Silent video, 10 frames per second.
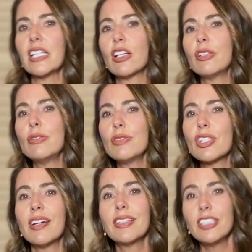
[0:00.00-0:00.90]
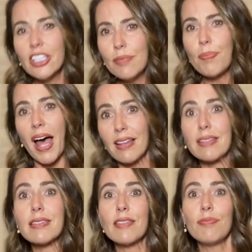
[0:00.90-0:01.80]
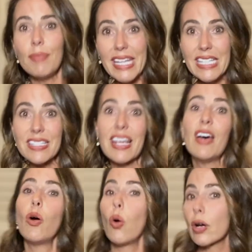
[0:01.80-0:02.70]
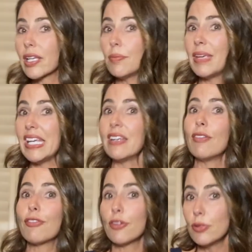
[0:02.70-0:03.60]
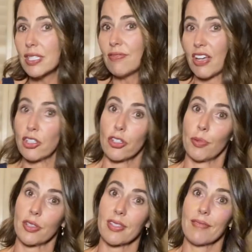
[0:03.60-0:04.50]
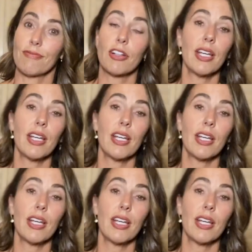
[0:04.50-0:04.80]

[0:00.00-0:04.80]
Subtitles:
includes a good balance of meat, organ meat, fruits, and vegetables. For